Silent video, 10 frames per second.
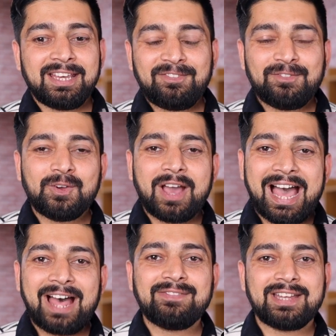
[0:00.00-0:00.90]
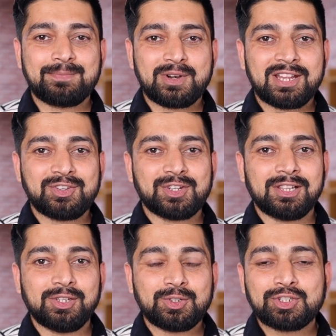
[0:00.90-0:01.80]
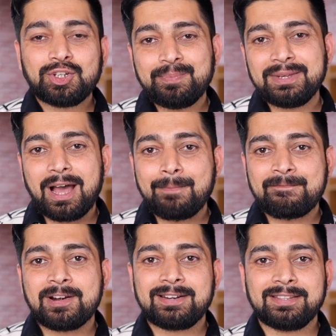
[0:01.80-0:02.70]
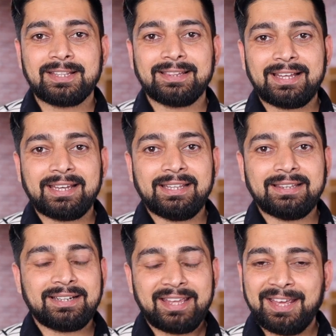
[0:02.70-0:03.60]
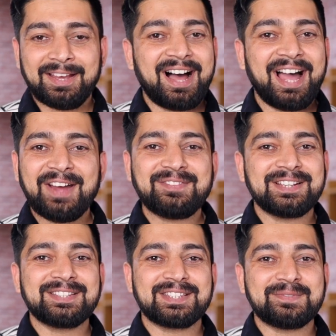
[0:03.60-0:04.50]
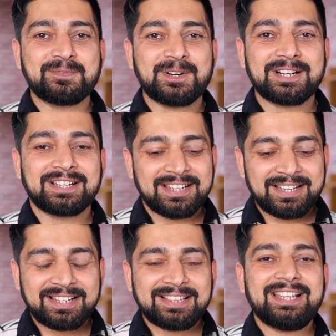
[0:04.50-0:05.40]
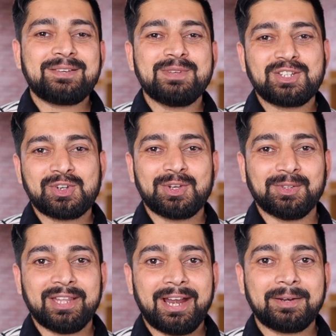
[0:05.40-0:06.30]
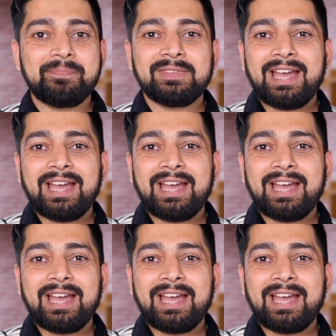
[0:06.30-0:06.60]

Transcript: if you have that potential, you should be upfront in the line that, hey, I have done some work, let me show you that.